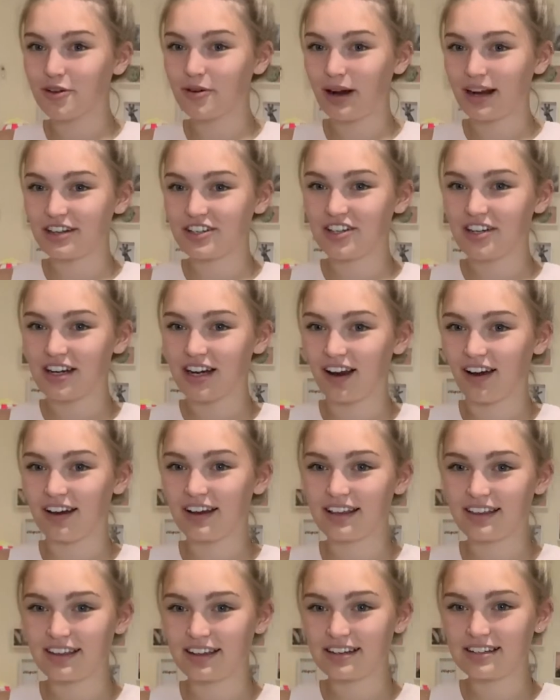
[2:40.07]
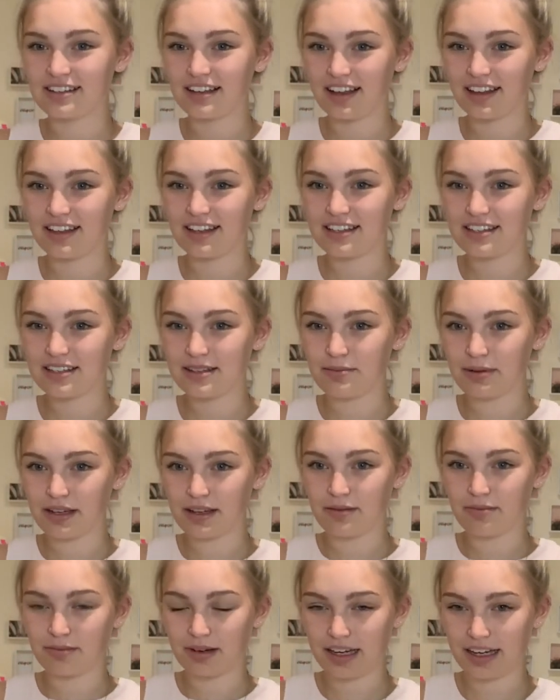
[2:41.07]
actually like things like this to be
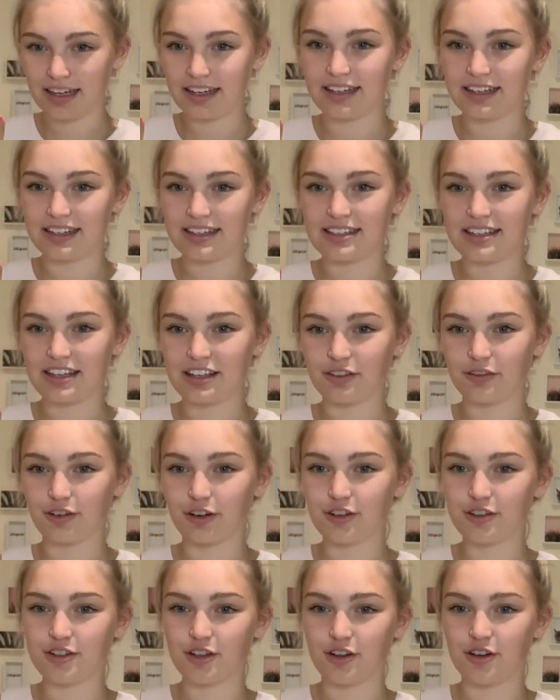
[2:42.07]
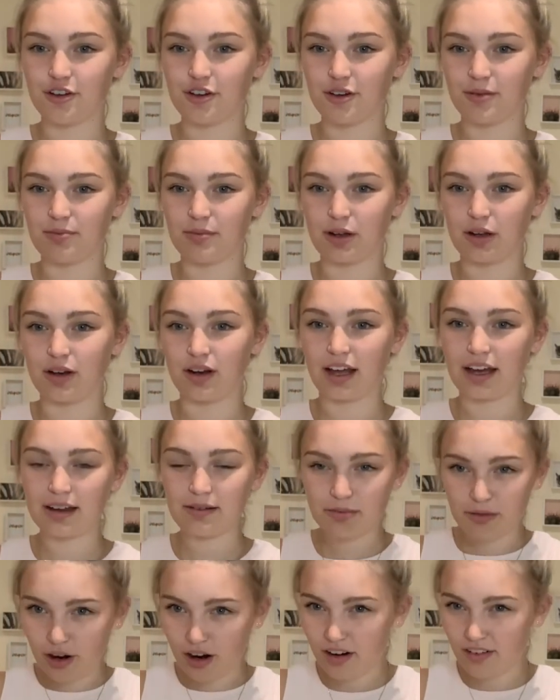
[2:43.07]
completely see-through, so you can put like a
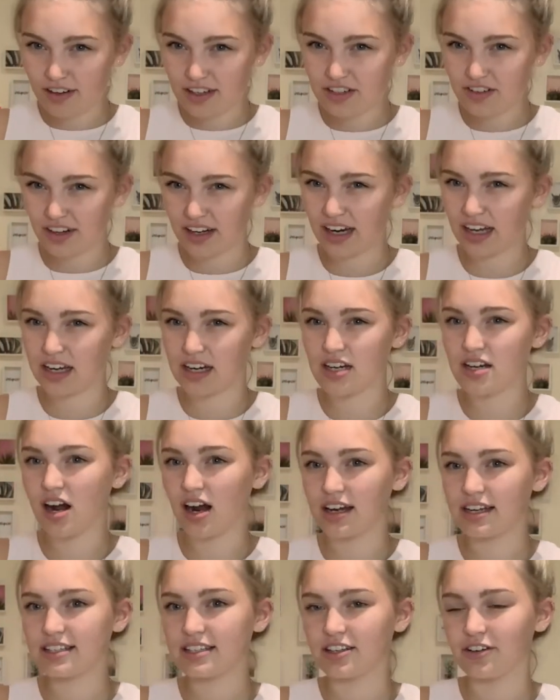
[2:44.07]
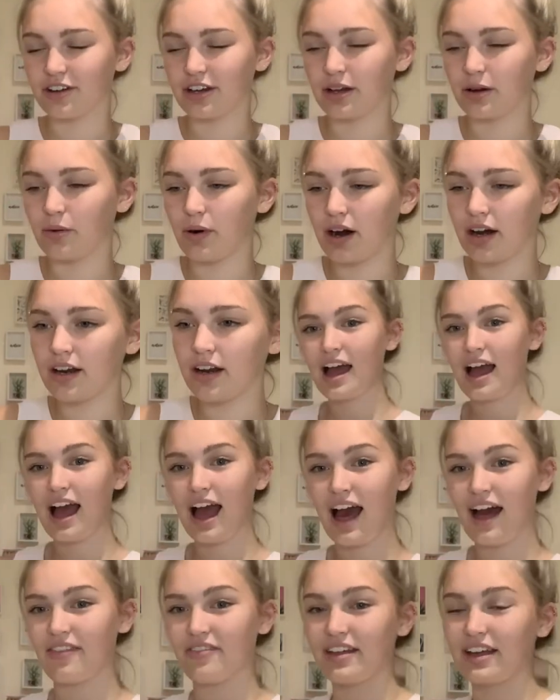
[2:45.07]
bra under it, like a nice looking one,
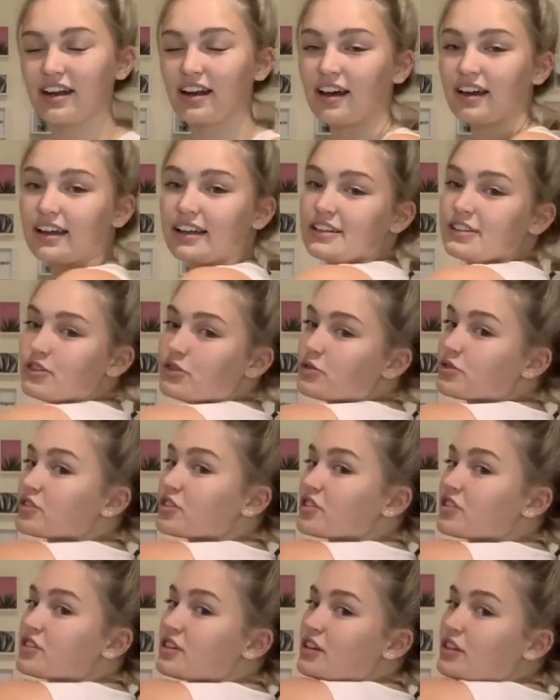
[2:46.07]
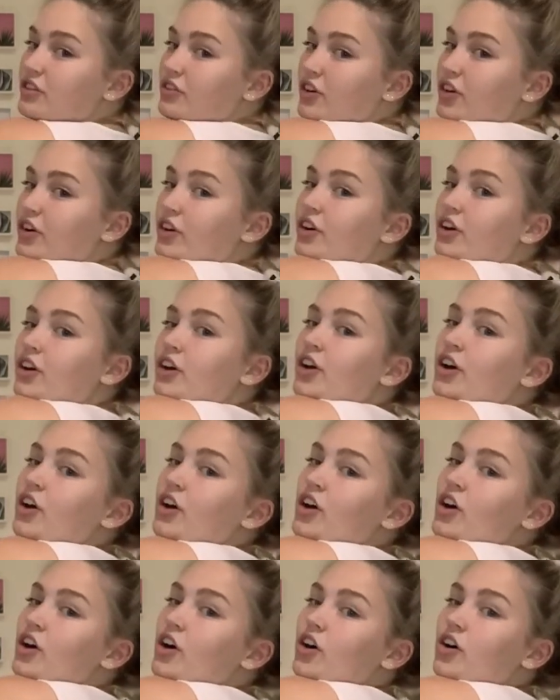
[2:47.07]
and then like it's also see-through
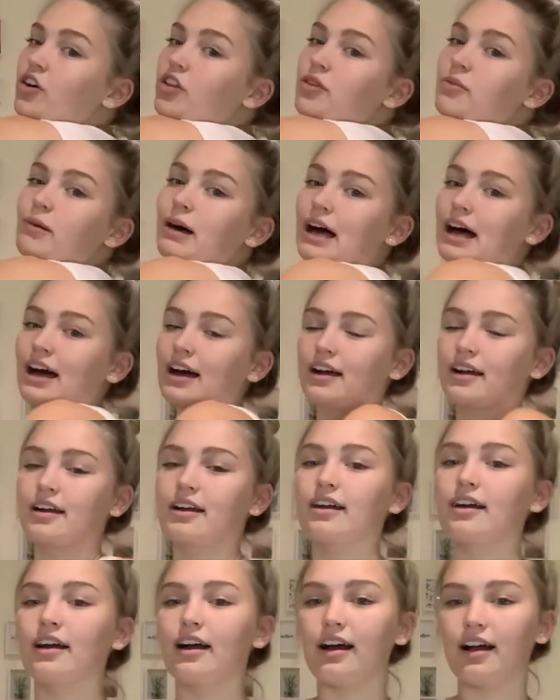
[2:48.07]
on the back.